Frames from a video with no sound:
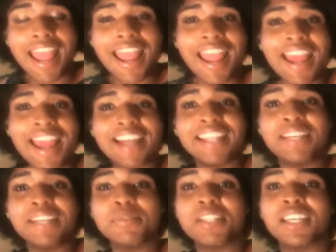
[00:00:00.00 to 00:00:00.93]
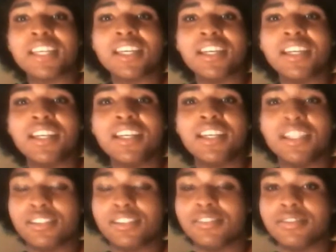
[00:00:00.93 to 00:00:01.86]
And he was like,
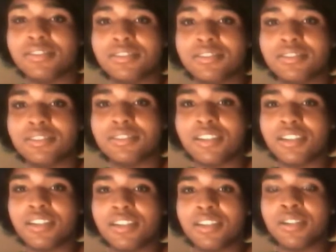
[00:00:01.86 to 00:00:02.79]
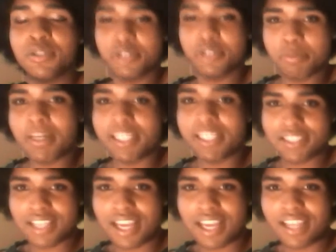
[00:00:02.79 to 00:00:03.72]
ew, whose butt is
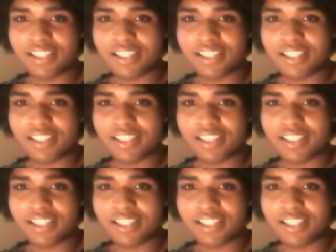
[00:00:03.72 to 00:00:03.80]
that?